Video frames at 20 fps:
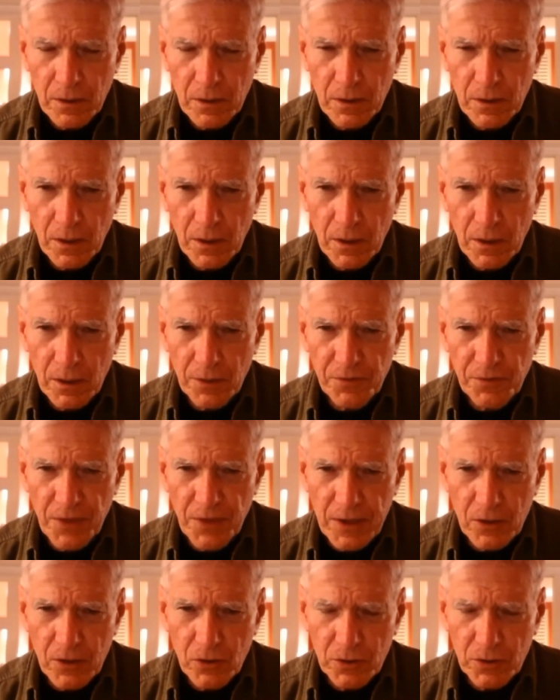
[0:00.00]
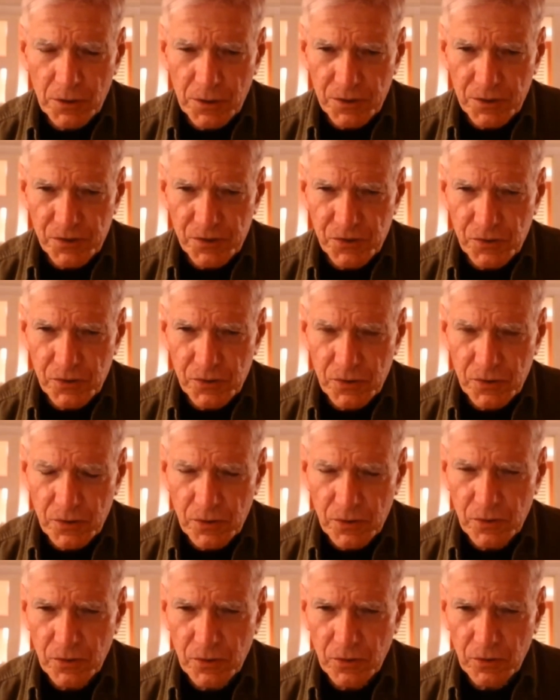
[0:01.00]
Uh, thank goodness
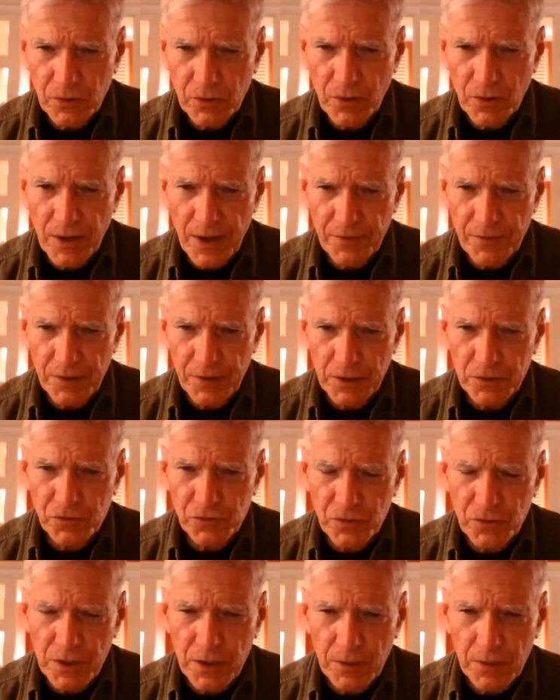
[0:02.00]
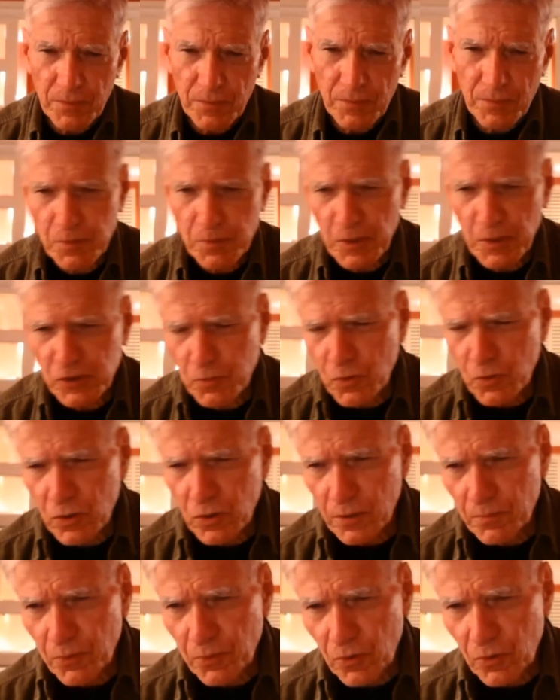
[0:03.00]
you're having a dream. That's much more
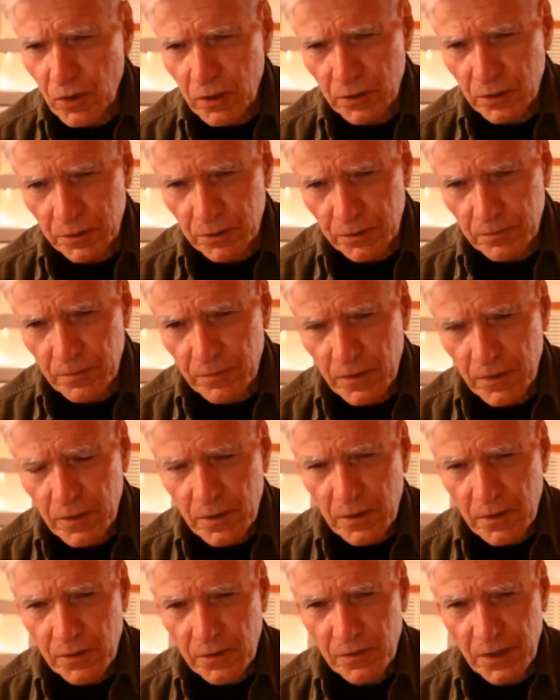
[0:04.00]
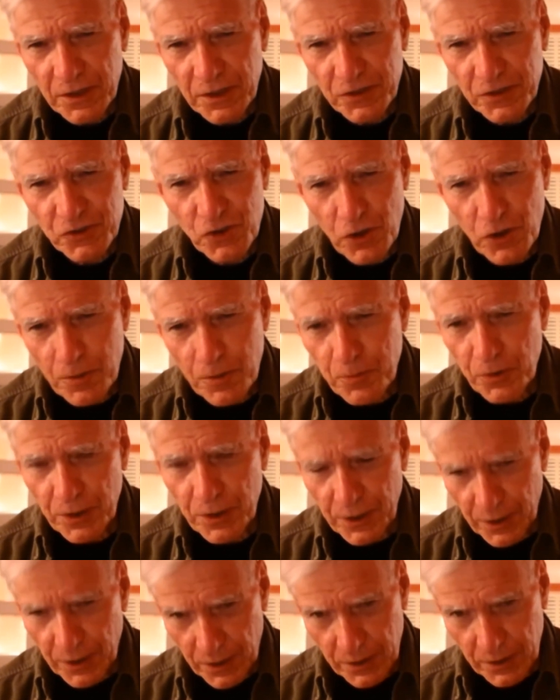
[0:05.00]
important than interpreting
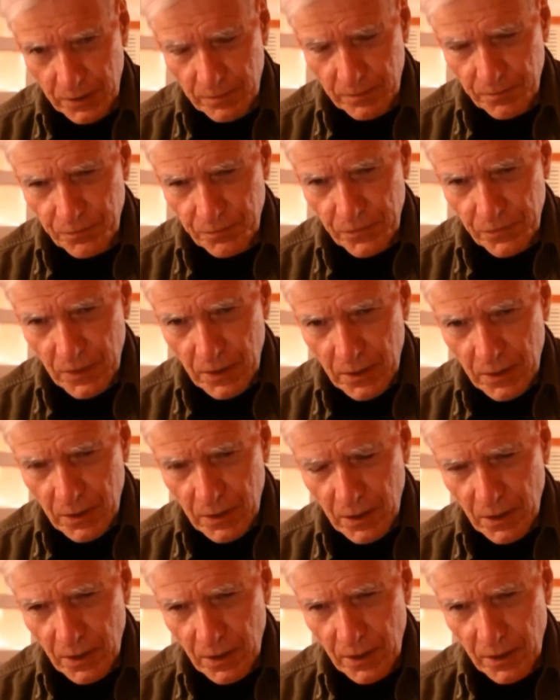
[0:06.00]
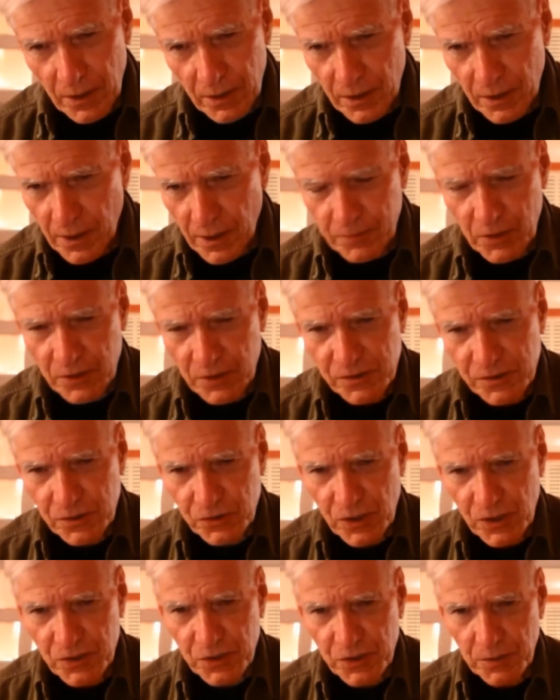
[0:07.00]
it. Uh, I'm not
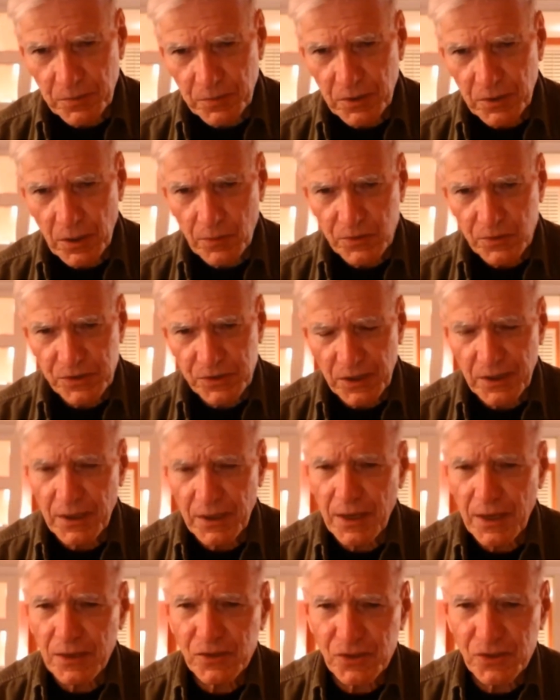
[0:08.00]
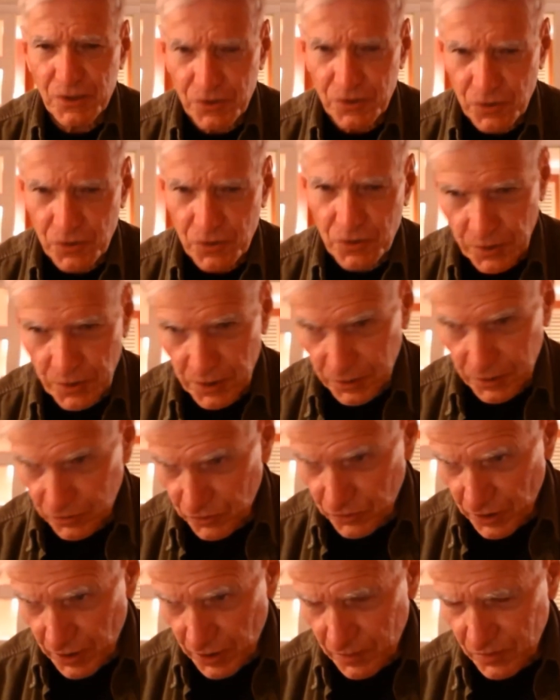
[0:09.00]
suggesting Bion was against interpreting
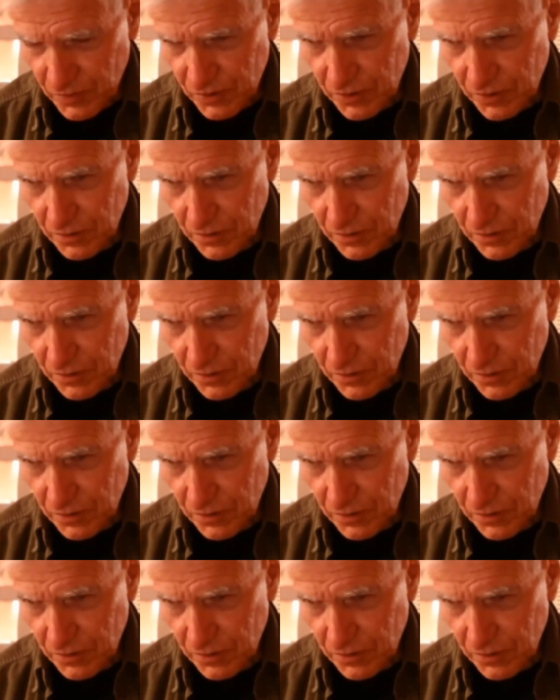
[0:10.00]
dreams.